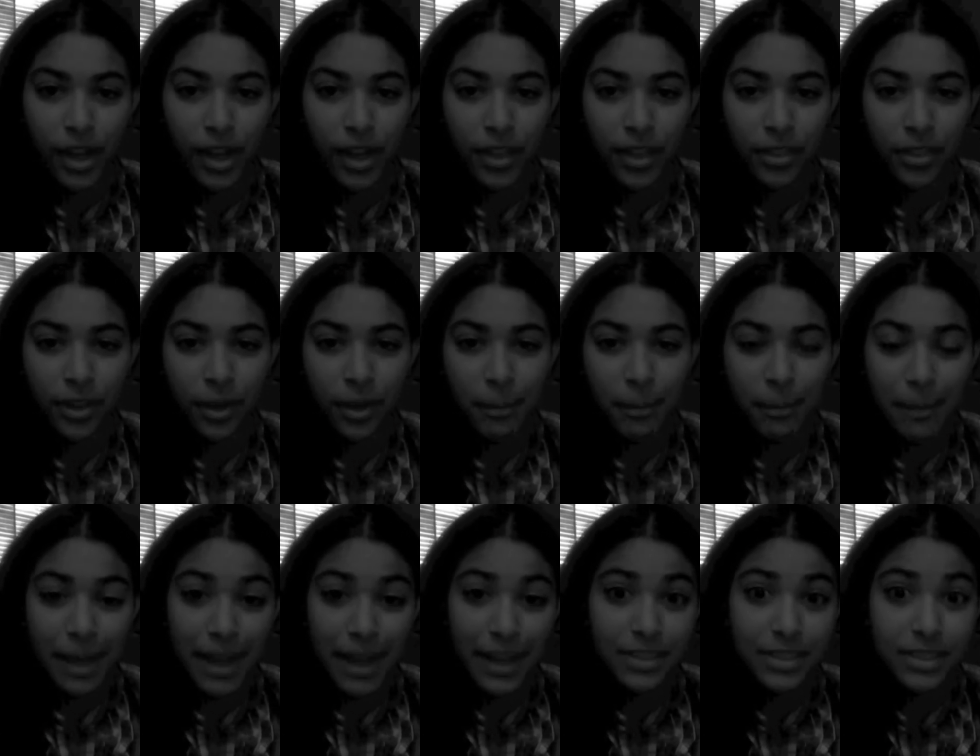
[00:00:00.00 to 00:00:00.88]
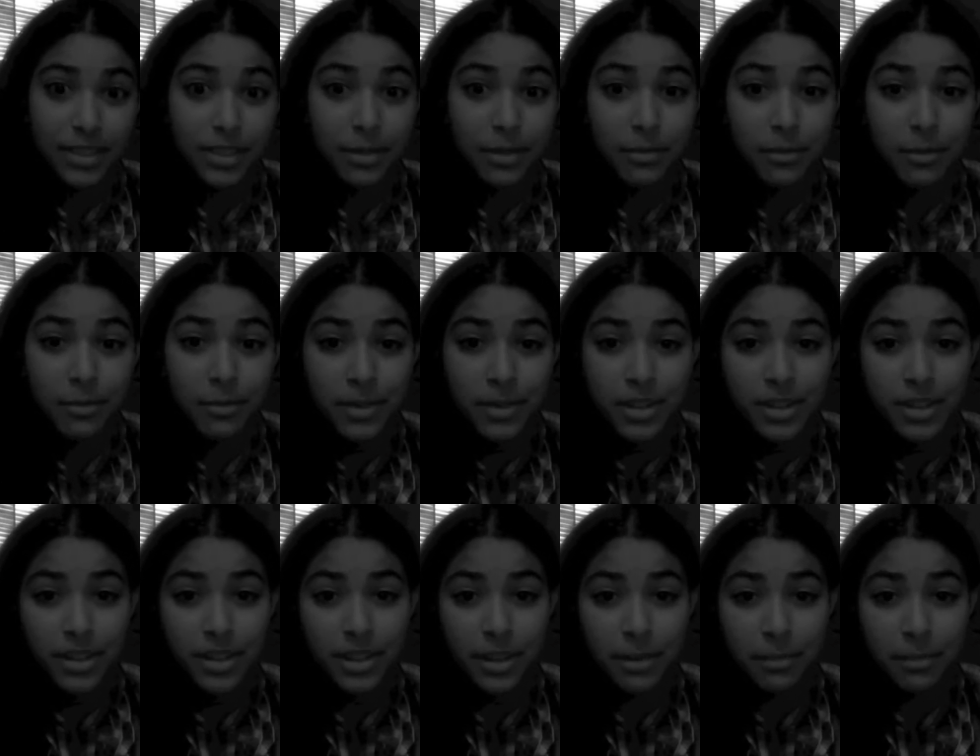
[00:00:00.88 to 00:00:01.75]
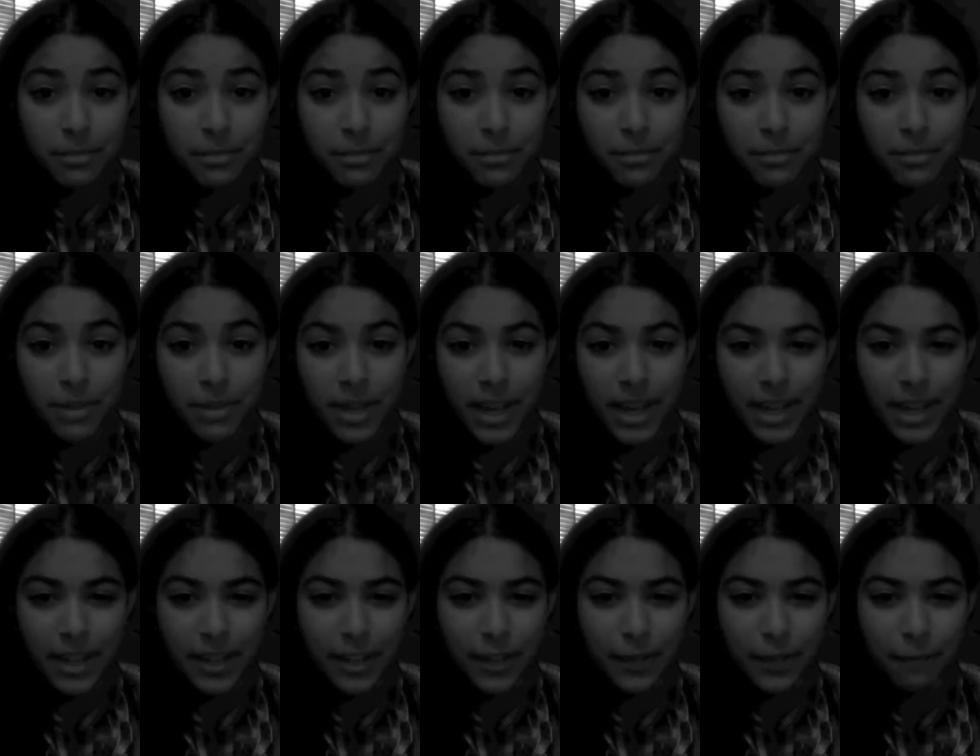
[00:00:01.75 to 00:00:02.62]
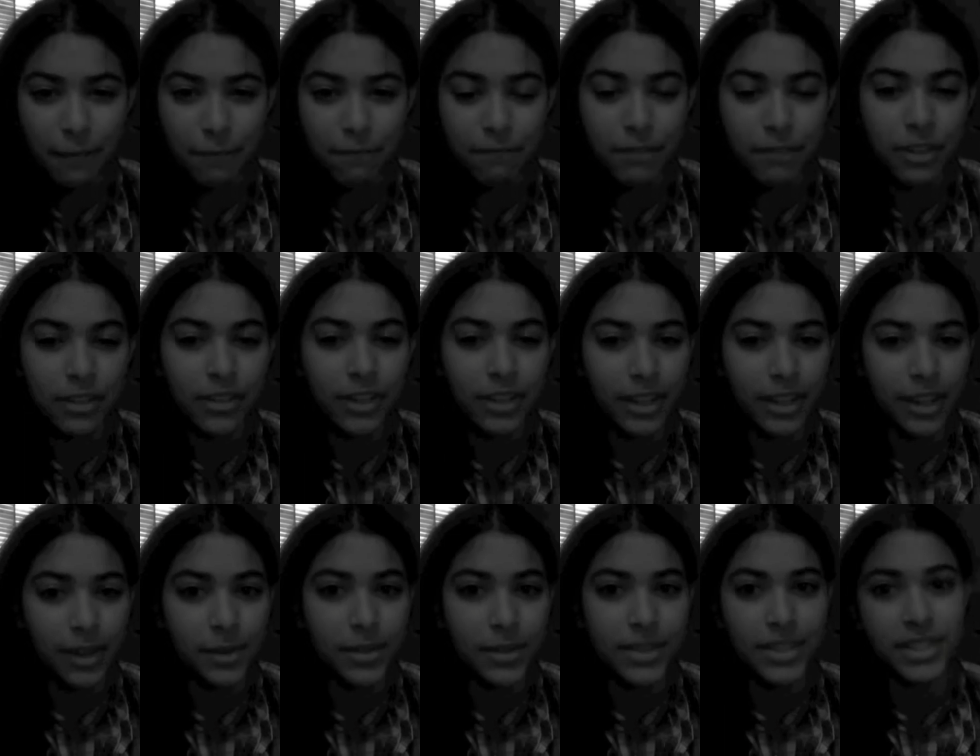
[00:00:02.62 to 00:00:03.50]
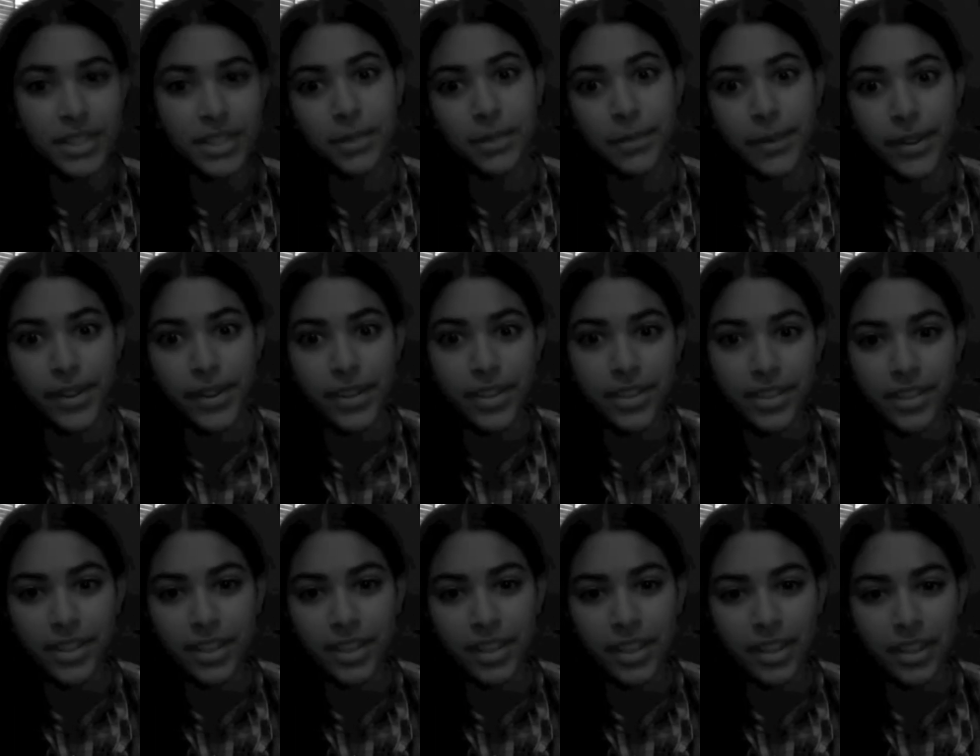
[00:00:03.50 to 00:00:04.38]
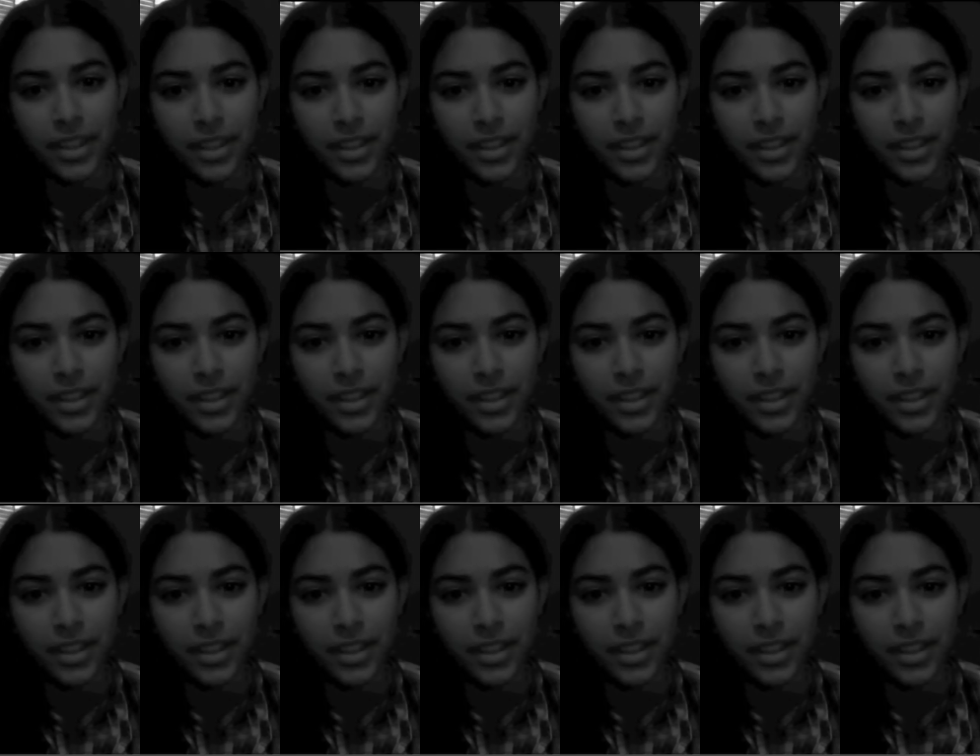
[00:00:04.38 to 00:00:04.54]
I thought back to the moment and it kind of felt like I was experiencing it.